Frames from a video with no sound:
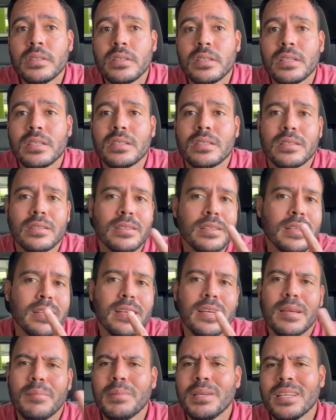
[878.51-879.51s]
Cause
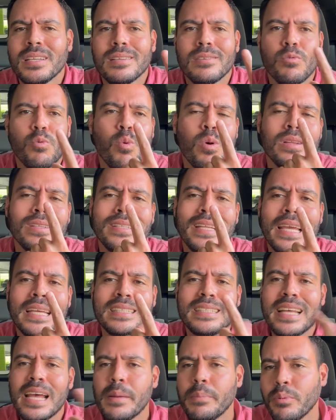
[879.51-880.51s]
I mean one day
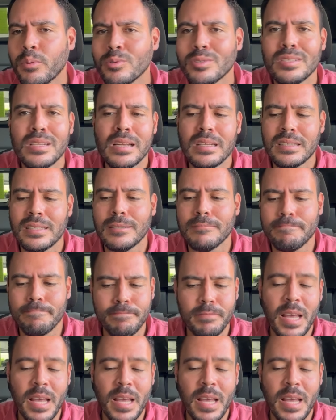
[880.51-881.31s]
sample is nothing.